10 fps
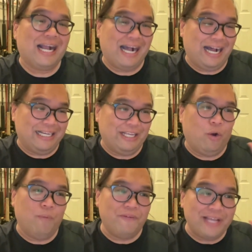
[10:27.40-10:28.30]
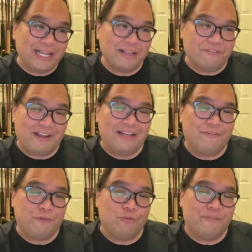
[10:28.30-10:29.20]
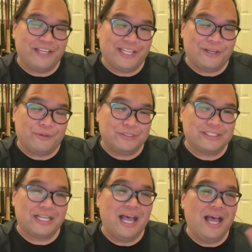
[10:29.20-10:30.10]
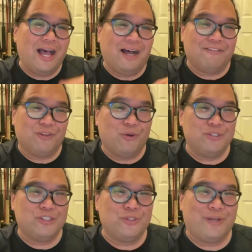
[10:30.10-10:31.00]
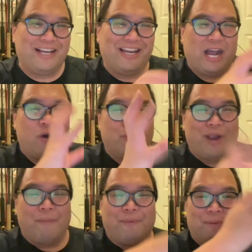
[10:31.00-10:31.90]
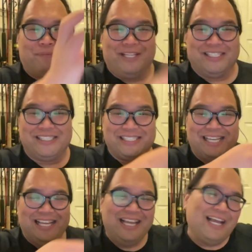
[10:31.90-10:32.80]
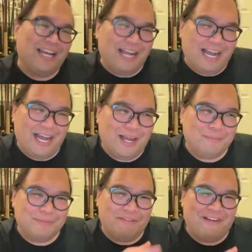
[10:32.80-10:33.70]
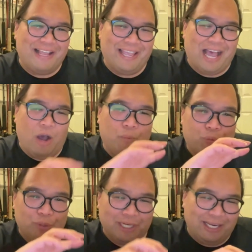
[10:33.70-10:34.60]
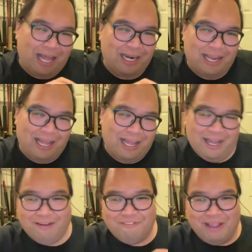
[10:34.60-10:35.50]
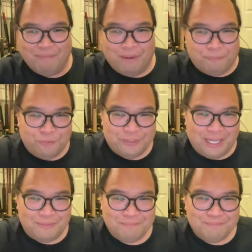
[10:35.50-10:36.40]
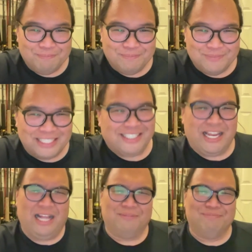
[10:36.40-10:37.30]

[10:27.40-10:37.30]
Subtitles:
Kane. Hopefully, I can find full videos of those two, and then I'll wrap up this Navai Eha Opuna Lala Vaimapuna. That's a lot.